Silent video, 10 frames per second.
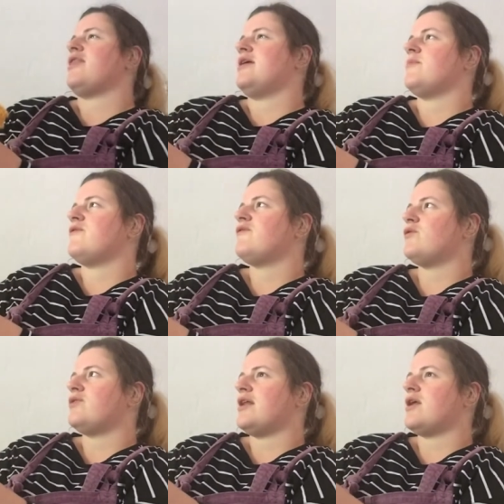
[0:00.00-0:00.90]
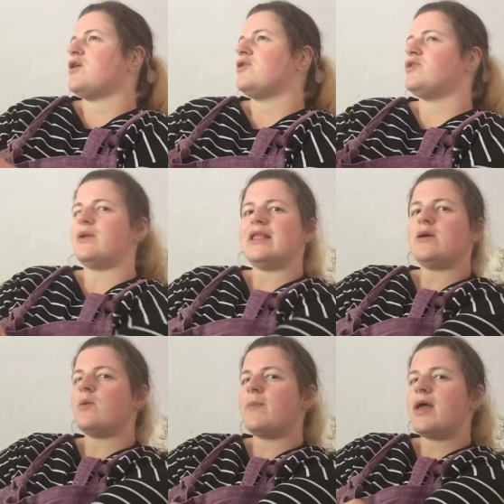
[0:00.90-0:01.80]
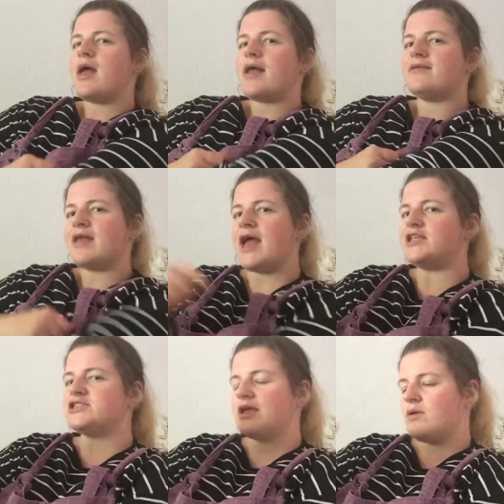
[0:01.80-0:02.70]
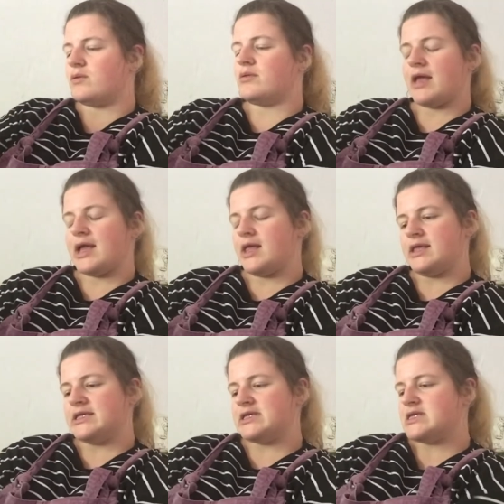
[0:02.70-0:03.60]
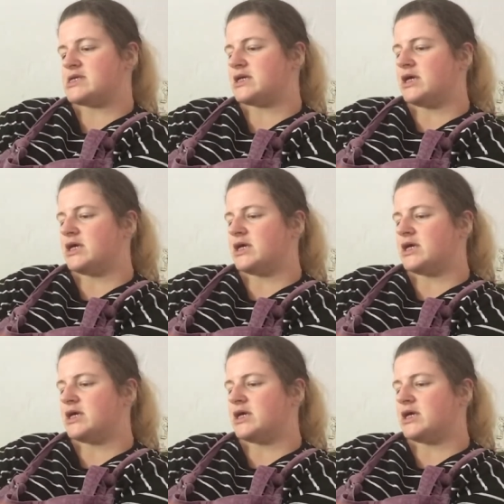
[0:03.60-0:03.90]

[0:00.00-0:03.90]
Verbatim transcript: I think before then I could do a little bit as edging on like a knitted